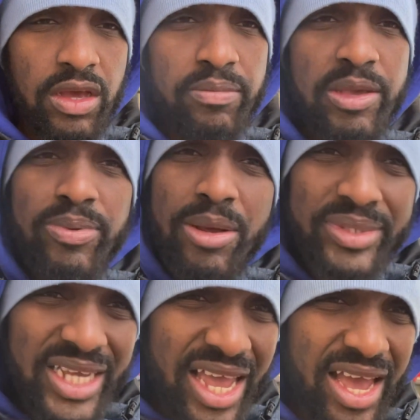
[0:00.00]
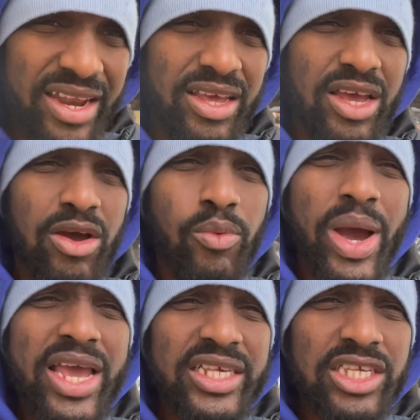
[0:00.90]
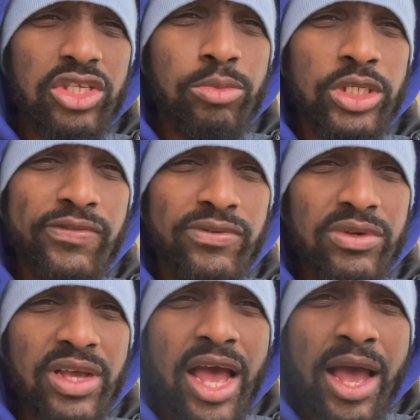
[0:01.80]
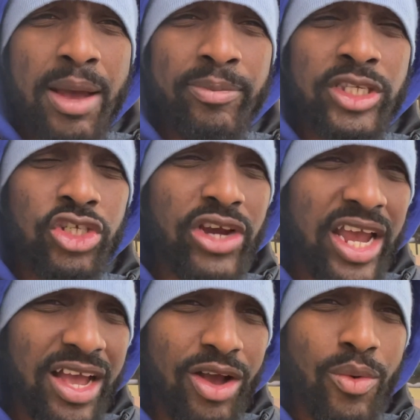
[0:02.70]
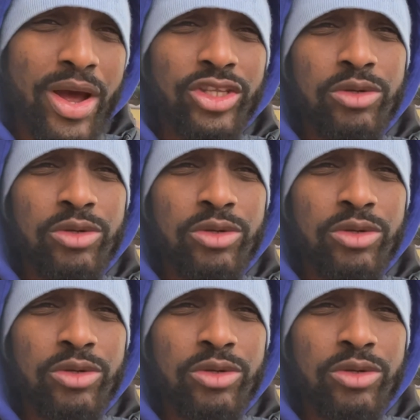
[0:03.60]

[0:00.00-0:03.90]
People, I'm tired. Why is this so much um, strike I go on,